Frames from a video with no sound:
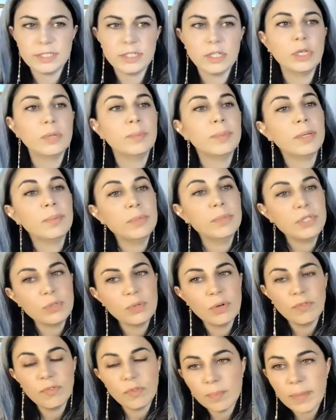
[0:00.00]
So they'll be able to
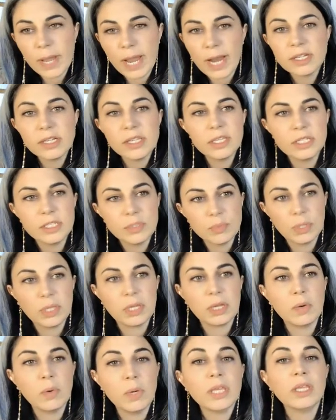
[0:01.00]
refer back to this really
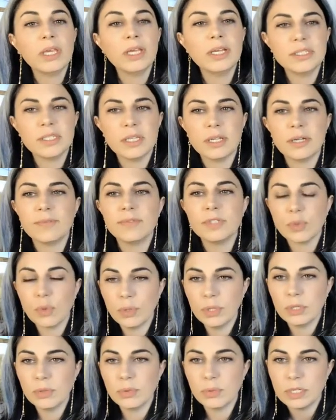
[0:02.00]
quickly instead of
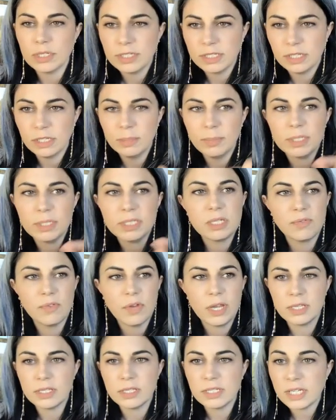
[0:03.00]
scrolling through your syllabus to
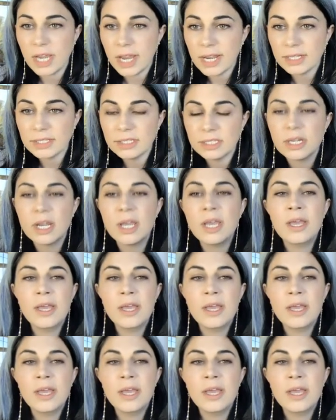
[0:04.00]
find the text